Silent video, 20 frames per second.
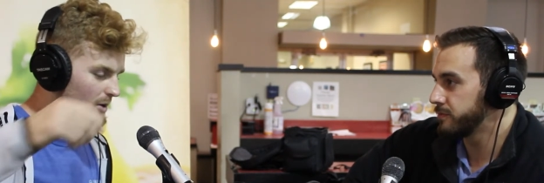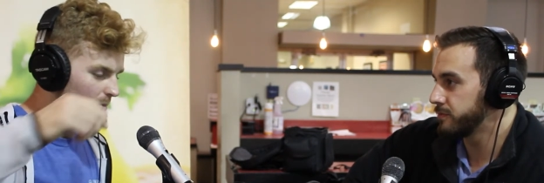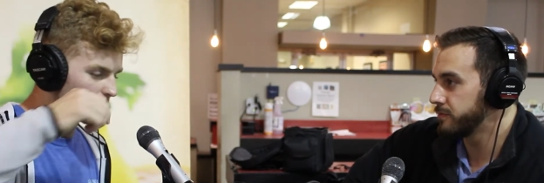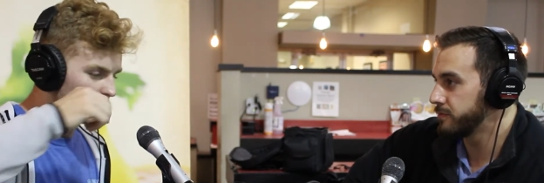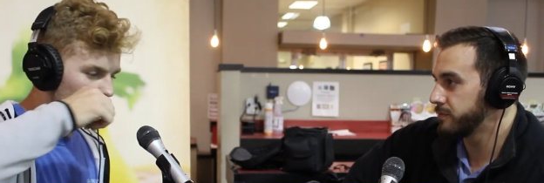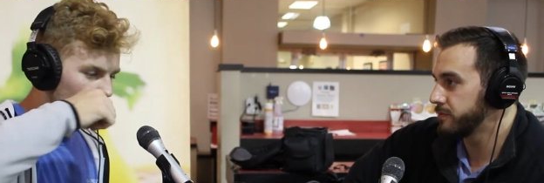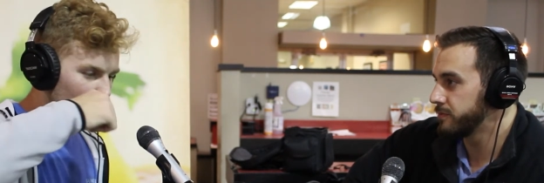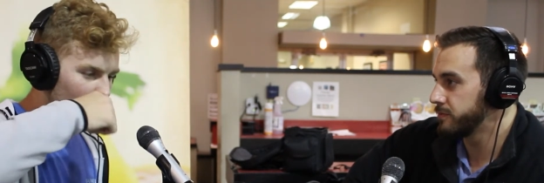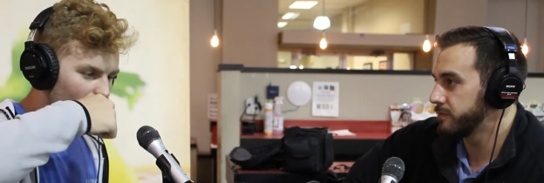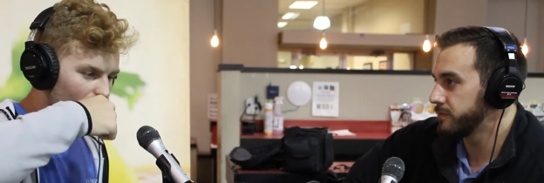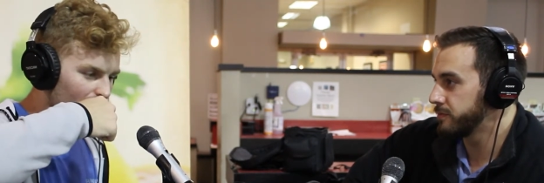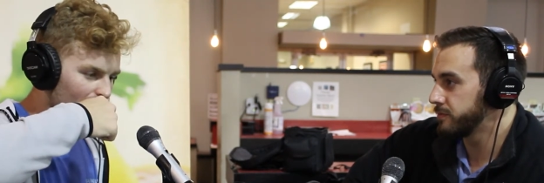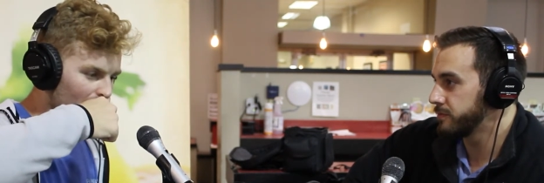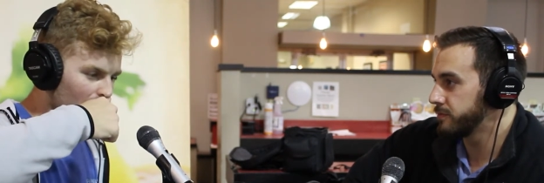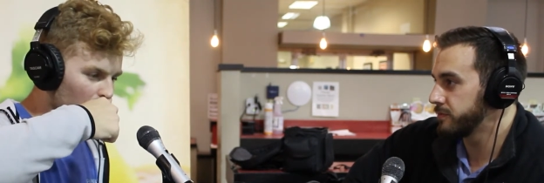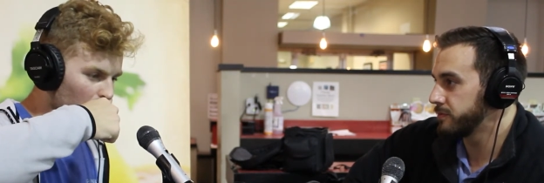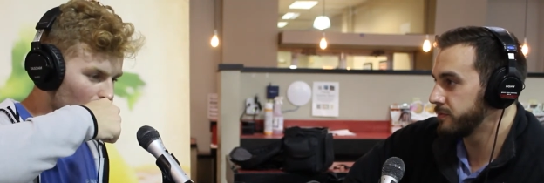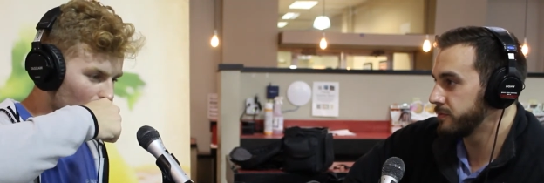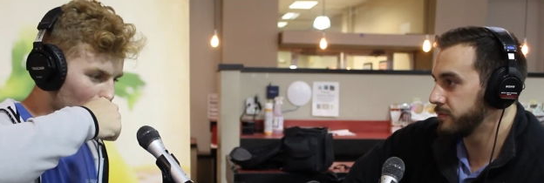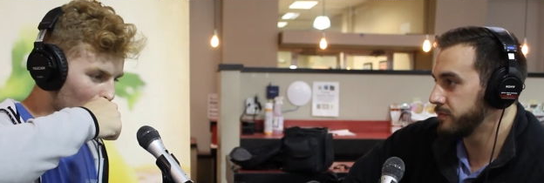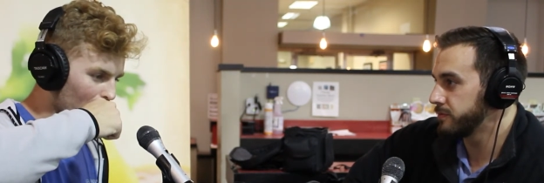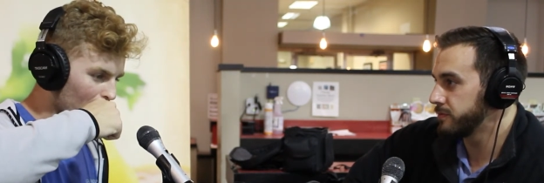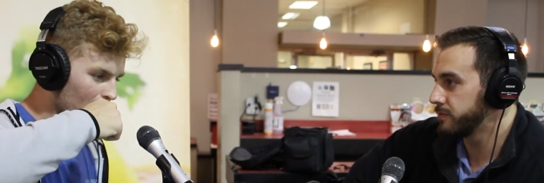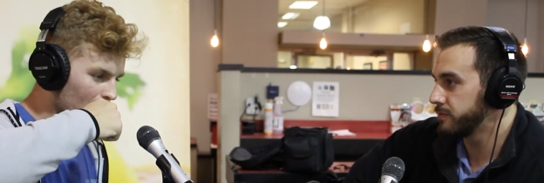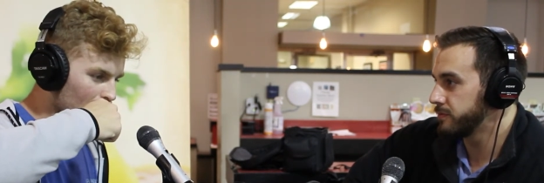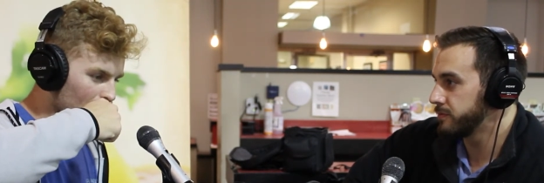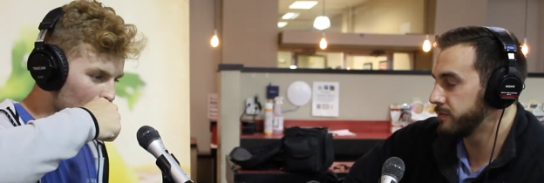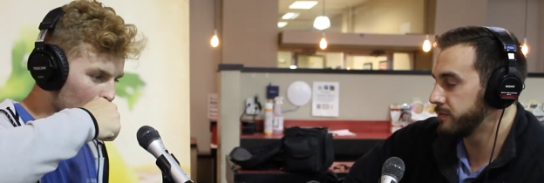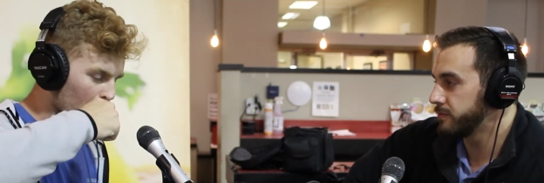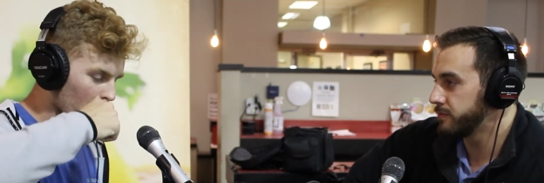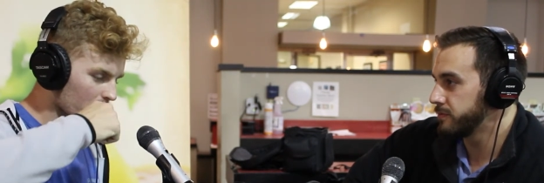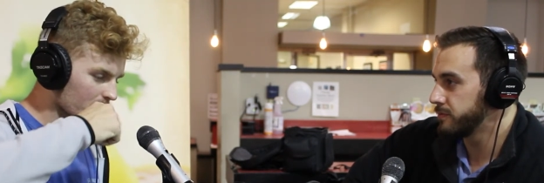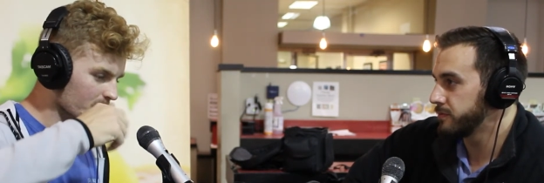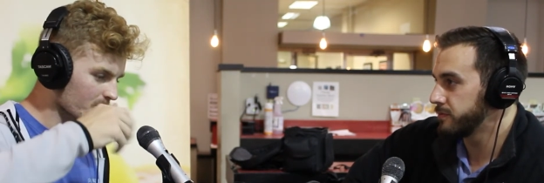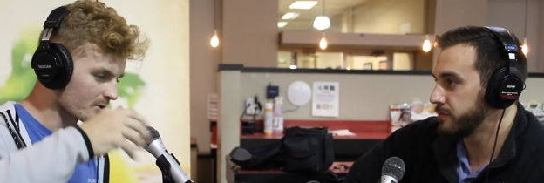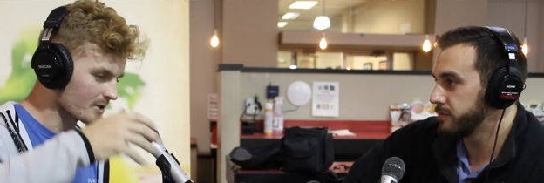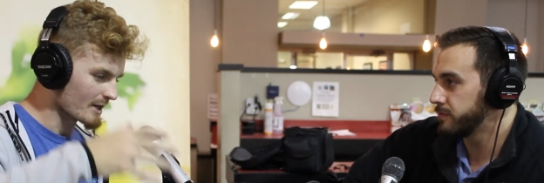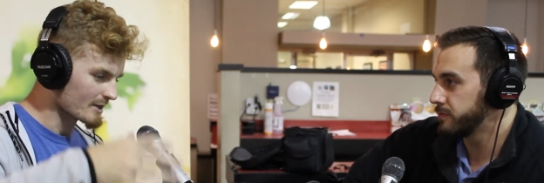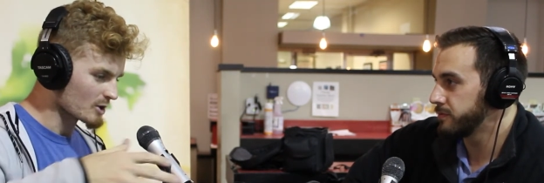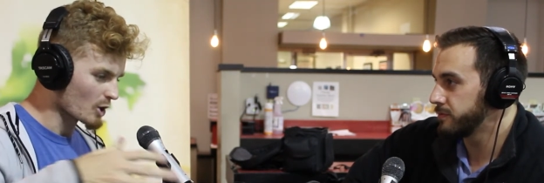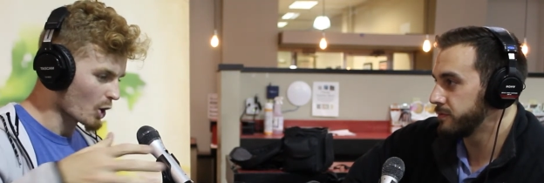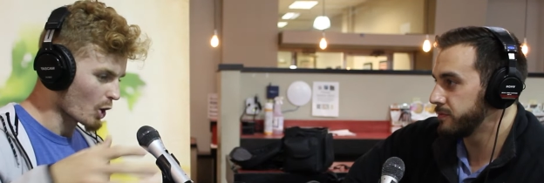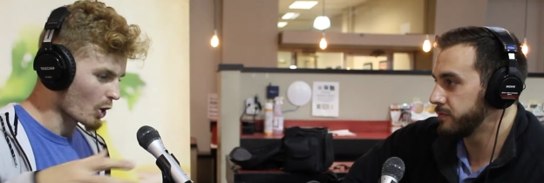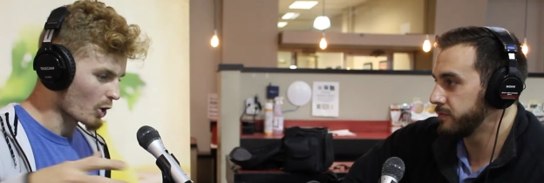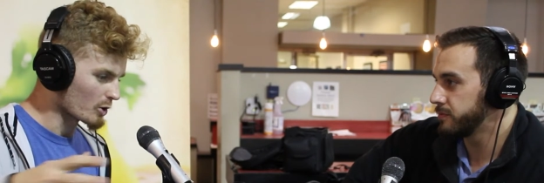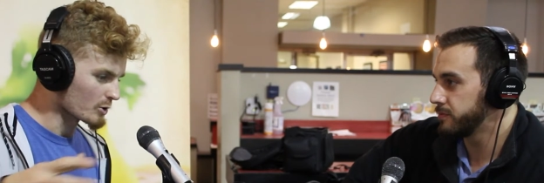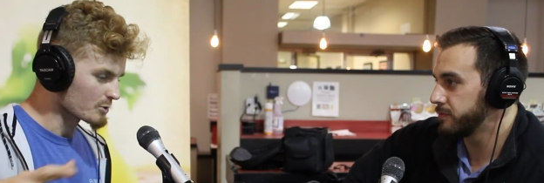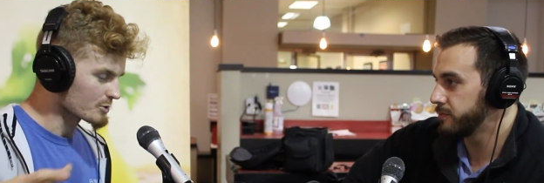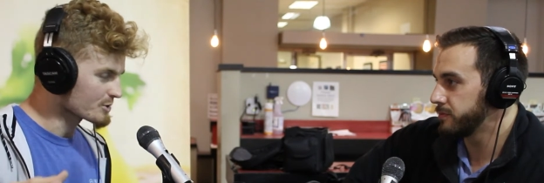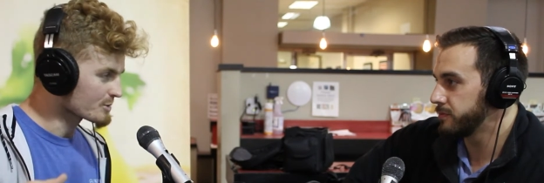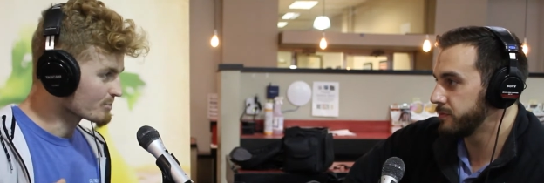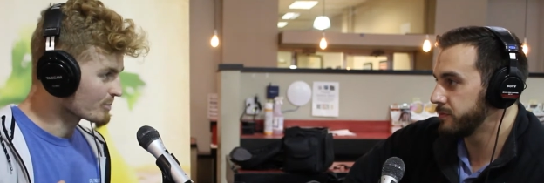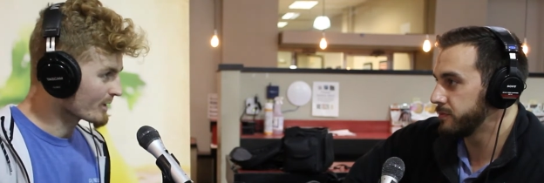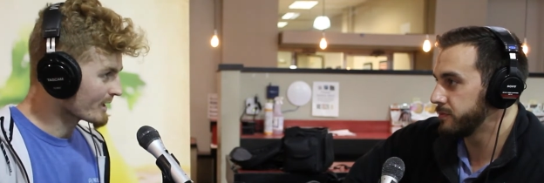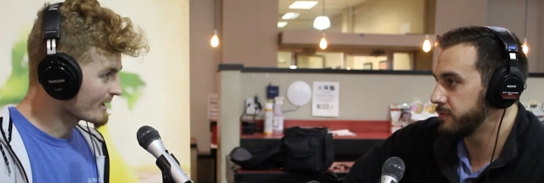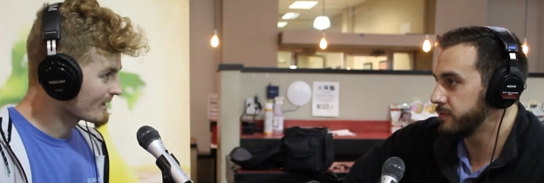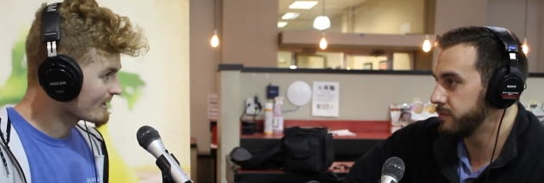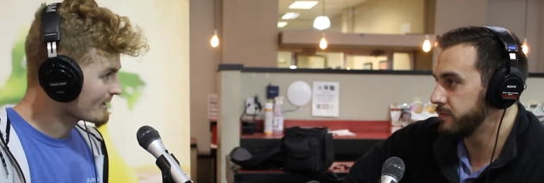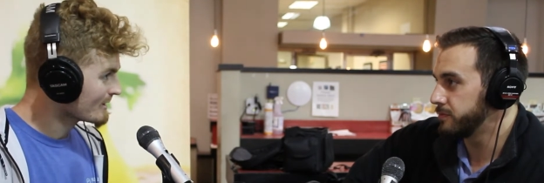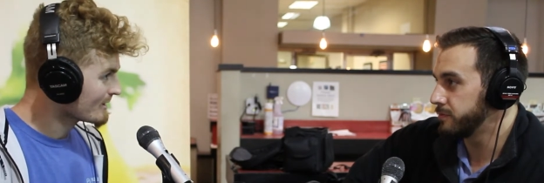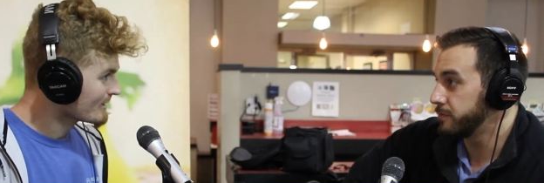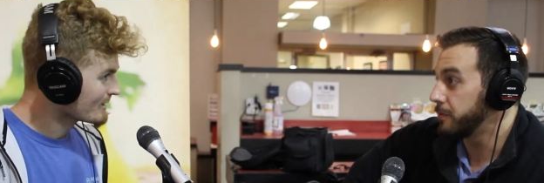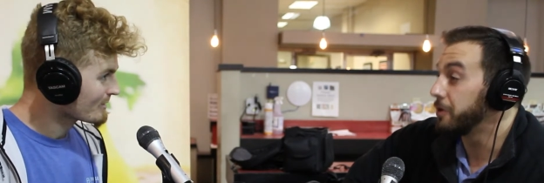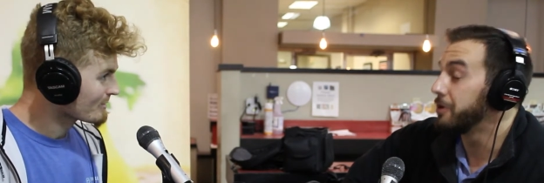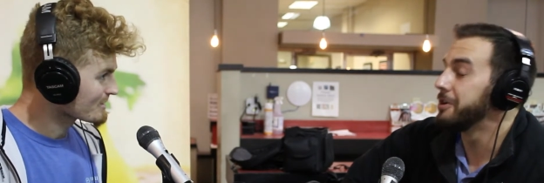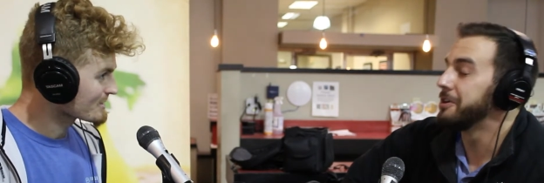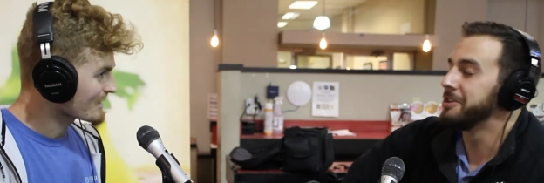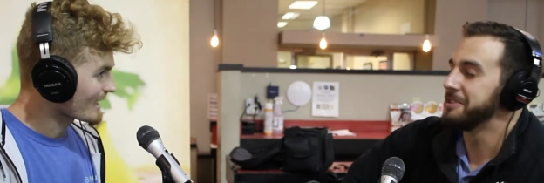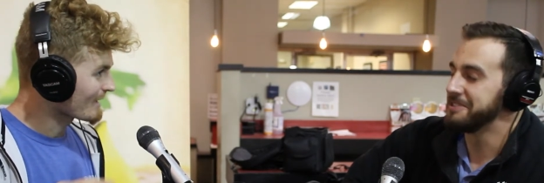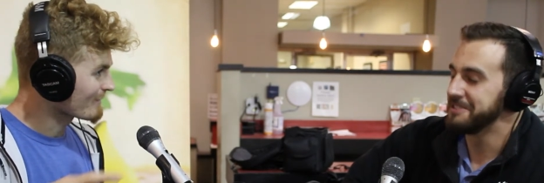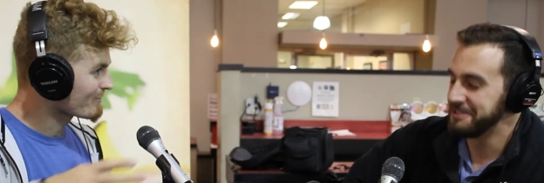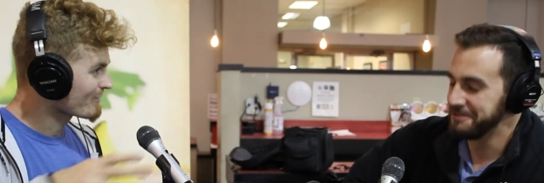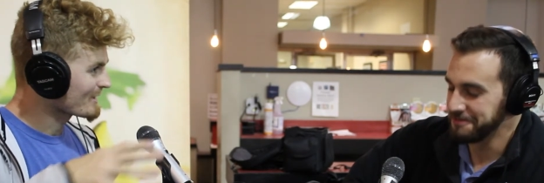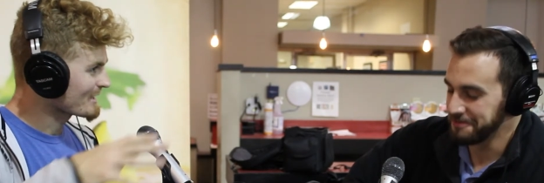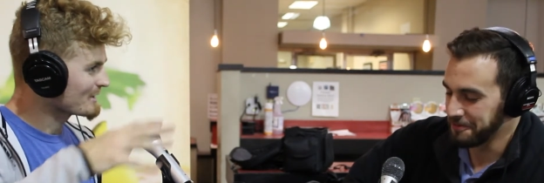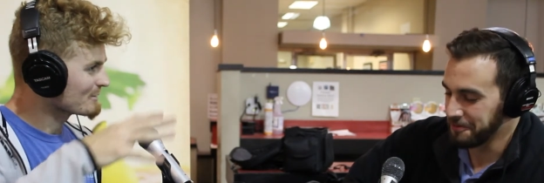Speaker 1: a buddy of mine, and we're we're doing like the Arnold split which is kind of funny.